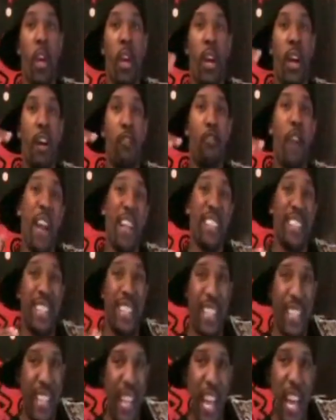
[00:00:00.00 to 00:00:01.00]
Ratchet and
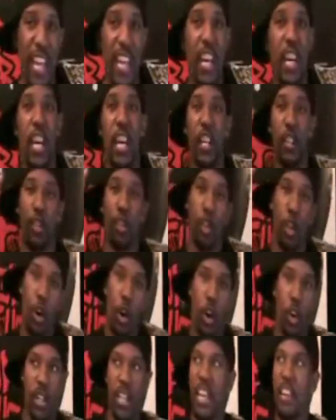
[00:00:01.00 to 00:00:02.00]
Clank is
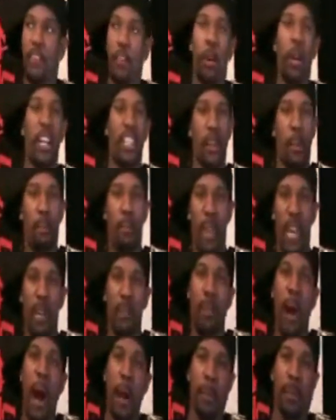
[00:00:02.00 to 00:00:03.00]
even though that's a big
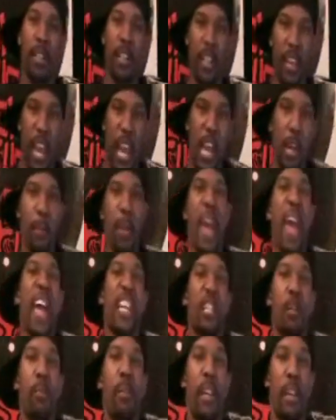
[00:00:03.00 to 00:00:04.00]
popular game, it hasn't
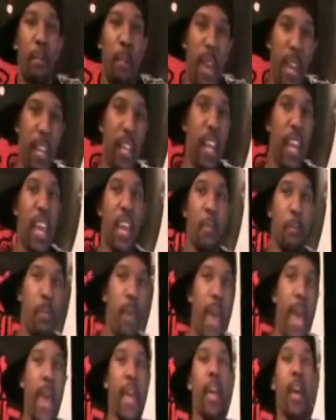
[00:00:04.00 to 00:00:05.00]
been making an
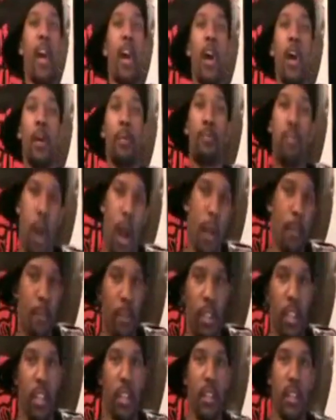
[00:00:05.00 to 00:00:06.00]
impact
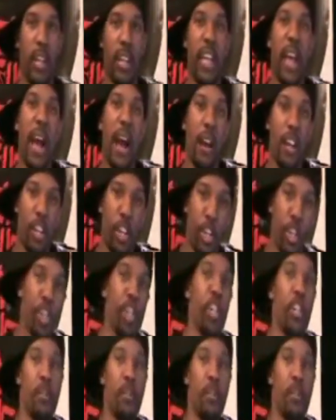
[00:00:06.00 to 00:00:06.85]
properly, like how it should